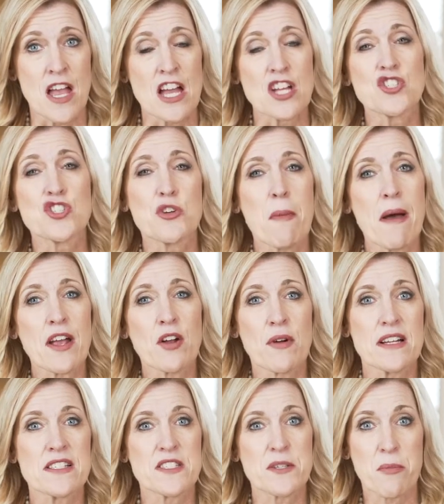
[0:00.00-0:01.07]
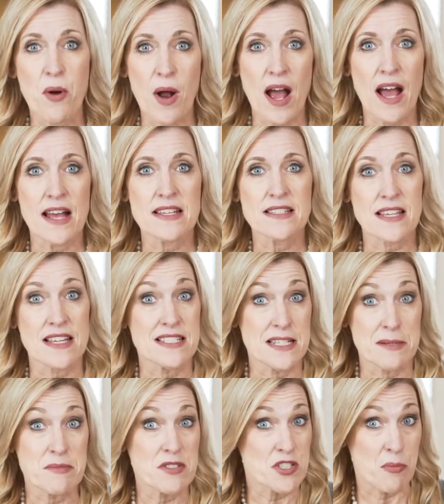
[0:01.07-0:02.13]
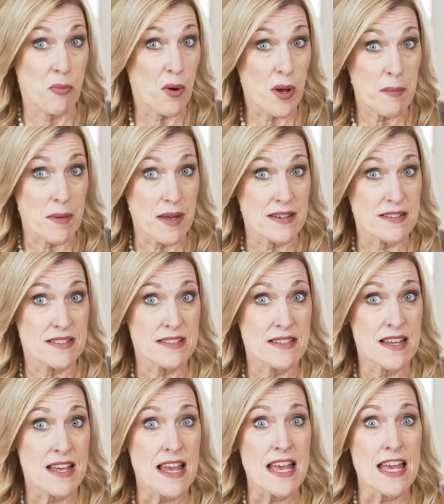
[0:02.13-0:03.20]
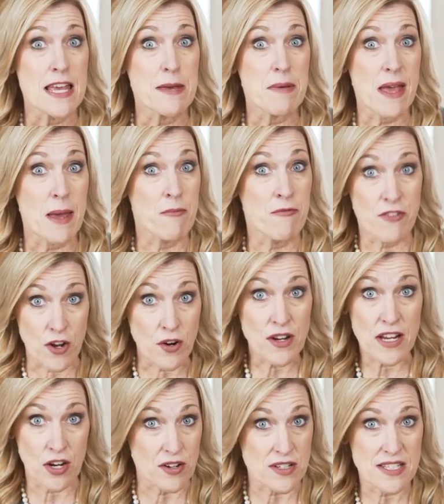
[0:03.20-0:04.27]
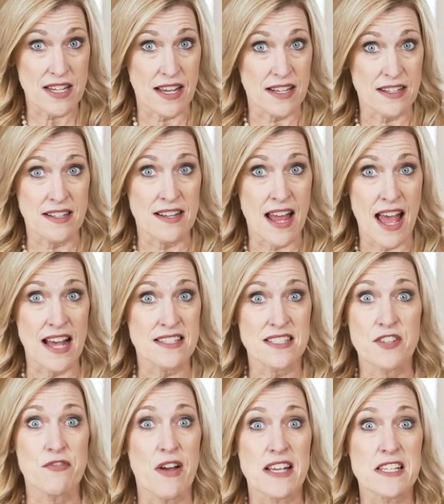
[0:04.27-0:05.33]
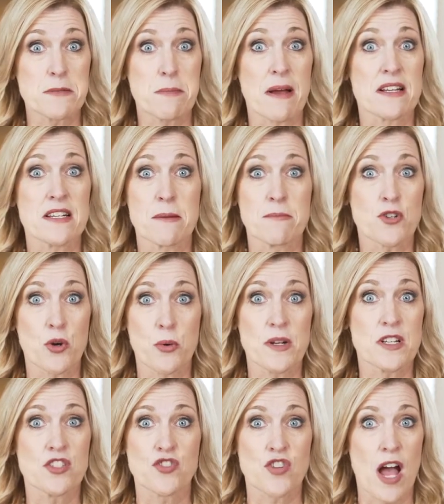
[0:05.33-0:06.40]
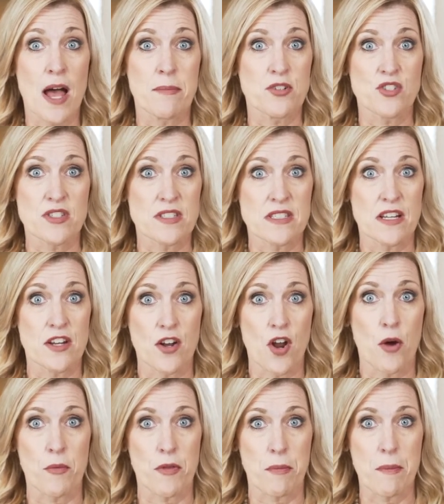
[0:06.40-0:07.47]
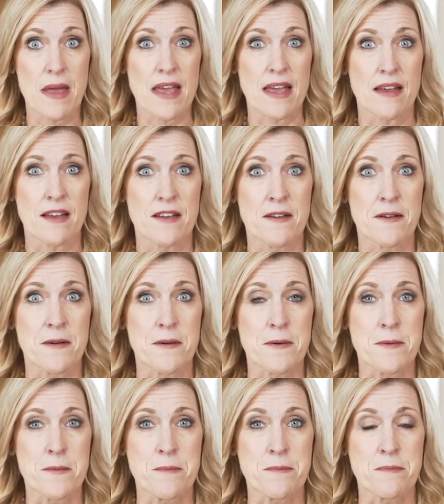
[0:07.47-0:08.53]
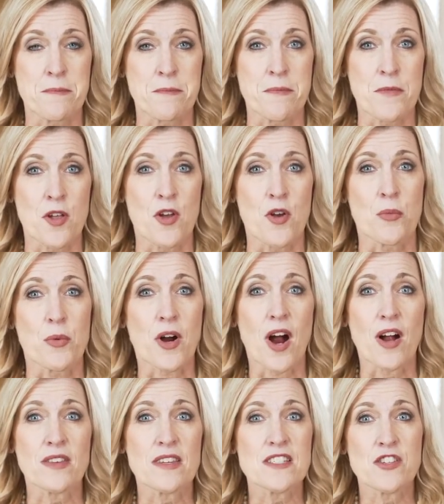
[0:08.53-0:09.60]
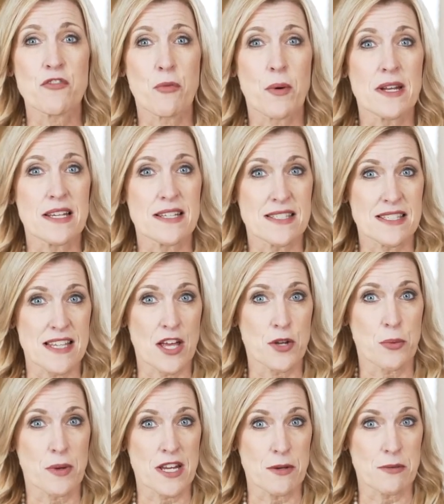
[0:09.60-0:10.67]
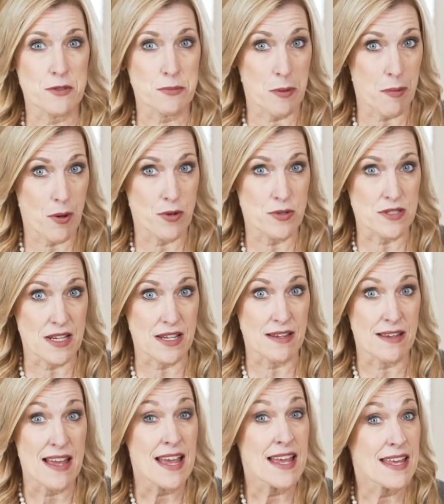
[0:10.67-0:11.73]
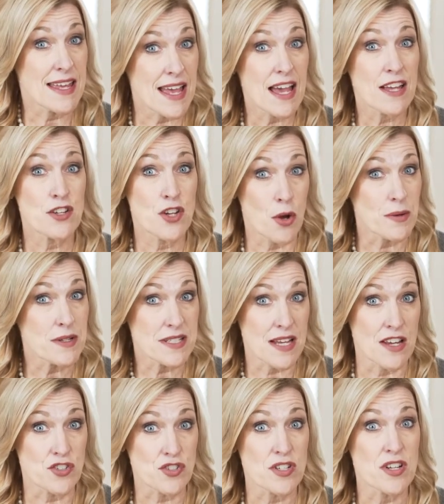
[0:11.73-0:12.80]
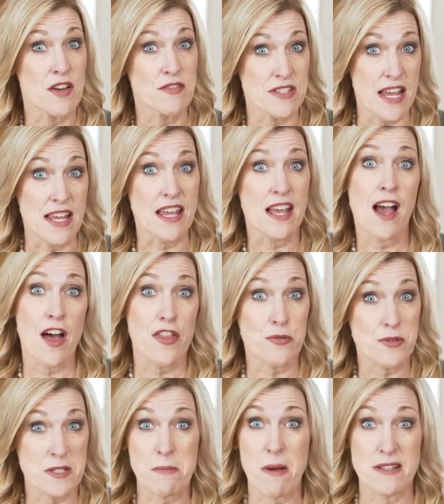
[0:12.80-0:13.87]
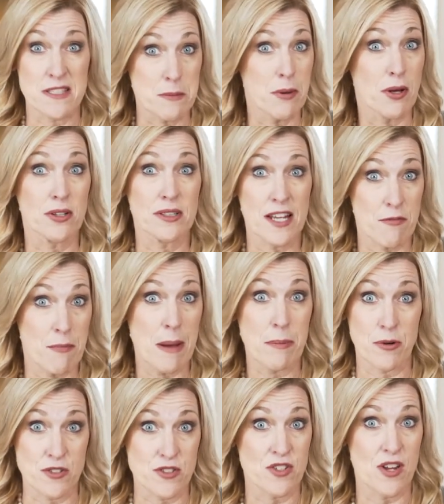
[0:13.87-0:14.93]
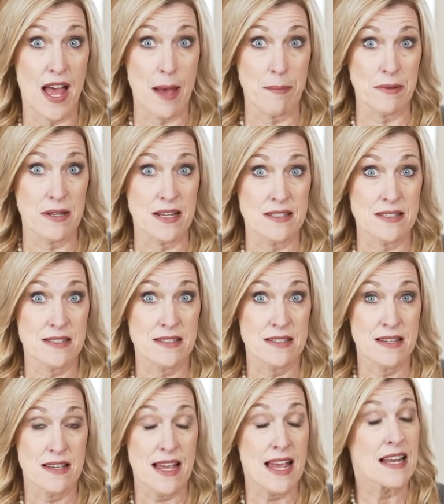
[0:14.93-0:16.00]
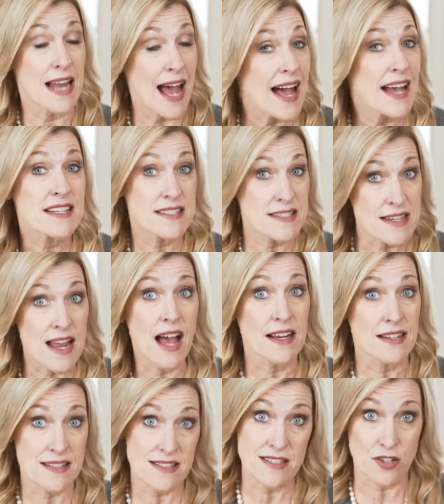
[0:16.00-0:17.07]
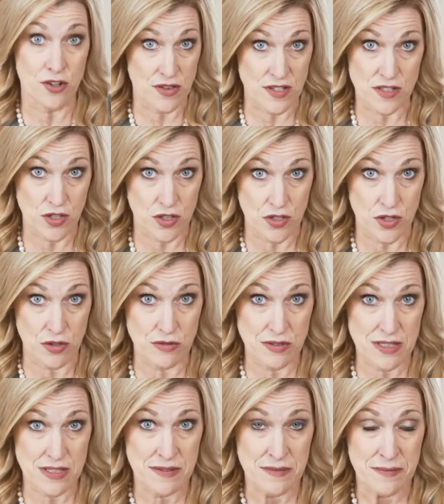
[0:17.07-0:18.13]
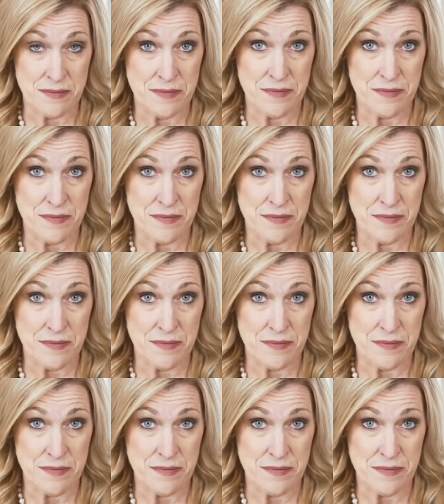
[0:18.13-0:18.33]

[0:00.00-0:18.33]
And to my great surprise and deep disappointment, he became very irritated and asked if I expected him to quit his job and just sit at home with me. Regardless of what he had said when he was proposing, he had no intention of taking on the responsibility of my personal happiness, and I did not consider this good news.